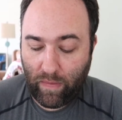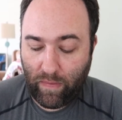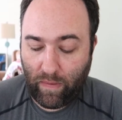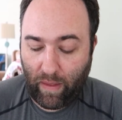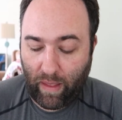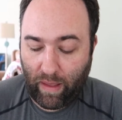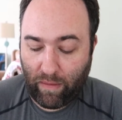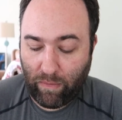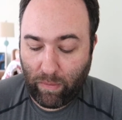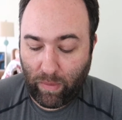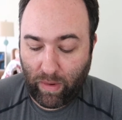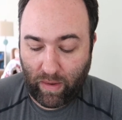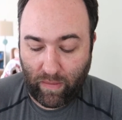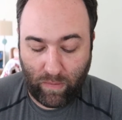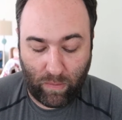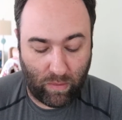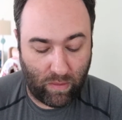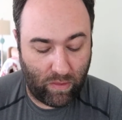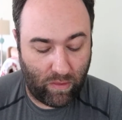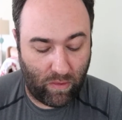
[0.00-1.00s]
So everyone is
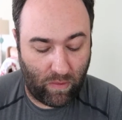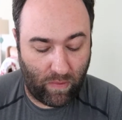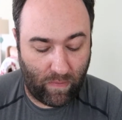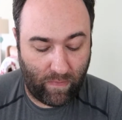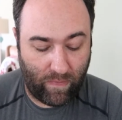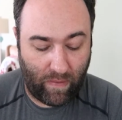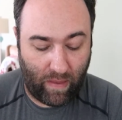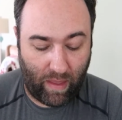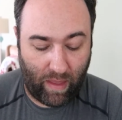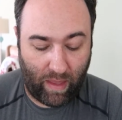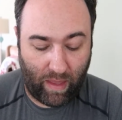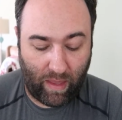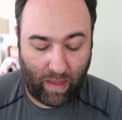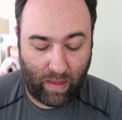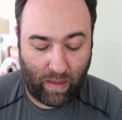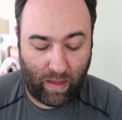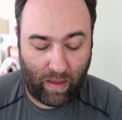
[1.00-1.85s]
going to the site,